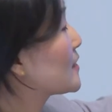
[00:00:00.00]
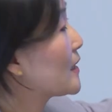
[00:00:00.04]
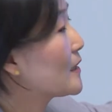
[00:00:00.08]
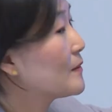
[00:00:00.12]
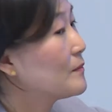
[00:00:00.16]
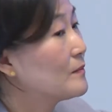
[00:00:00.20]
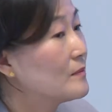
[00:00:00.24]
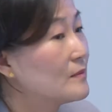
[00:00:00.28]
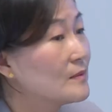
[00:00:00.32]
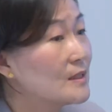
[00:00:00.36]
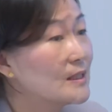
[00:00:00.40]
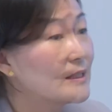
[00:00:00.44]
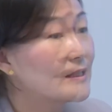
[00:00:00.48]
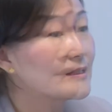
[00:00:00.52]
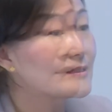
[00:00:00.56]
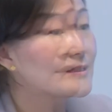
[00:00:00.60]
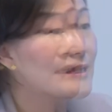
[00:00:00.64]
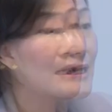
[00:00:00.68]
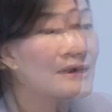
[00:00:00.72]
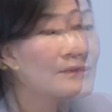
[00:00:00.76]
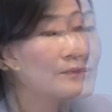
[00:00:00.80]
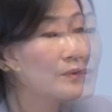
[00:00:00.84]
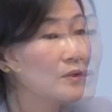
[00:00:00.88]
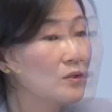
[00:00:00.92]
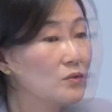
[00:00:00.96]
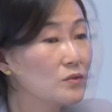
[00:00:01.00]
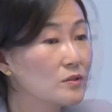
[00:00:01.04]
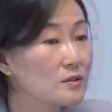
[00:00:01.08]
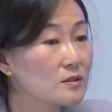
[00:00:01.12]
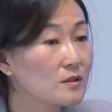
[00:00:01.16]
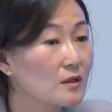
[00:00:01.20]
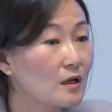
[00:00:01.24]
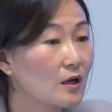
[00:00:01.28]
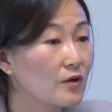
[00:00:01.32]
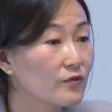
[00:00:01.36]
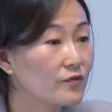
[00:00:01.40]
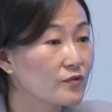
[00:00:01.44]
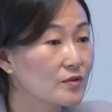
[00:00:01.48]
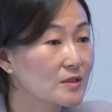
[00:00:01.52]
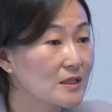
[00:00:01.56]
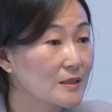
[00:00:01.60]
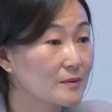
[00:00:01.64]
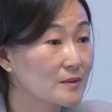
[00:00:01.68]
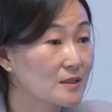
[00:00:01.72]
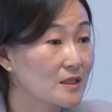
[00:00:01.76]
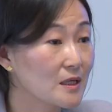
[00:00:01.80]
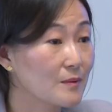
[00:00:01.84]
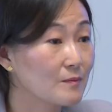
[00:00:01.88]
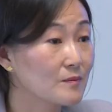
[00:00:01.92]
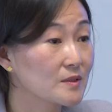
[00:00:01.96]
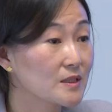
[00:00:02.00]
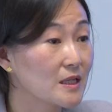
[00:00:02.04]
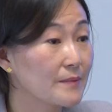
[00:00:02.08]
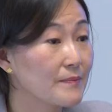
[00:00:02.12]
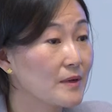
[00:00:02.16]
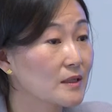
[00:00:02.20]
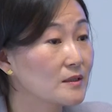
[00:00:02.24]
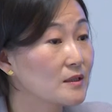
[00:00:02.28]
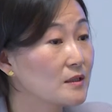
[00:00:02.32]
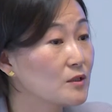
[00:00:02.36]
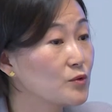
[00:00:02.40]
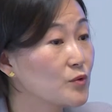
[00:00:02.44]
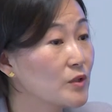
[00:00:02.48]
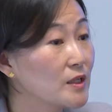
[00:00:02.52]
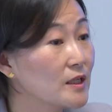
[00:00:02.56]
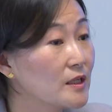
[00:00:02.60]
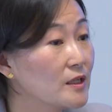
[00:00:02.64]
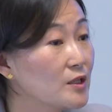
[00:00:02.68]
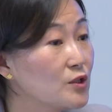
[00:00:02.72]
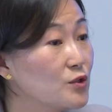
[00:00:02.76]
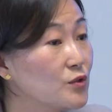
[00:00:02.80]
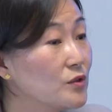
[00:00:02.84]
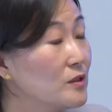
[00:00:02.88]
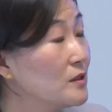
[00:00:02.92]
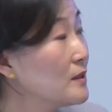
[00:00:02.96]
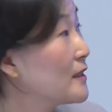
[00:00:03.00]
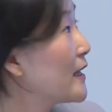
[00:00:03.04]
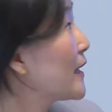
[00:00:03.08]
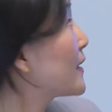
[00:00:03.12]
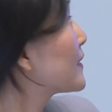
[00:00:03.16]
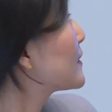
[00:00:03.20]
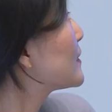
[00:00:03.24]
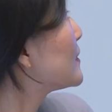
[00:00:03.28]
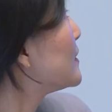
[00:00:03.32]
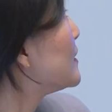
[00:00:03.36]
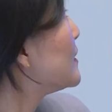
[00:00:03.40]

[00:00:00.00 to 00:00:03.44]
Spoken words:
some examples of some semantic relation, like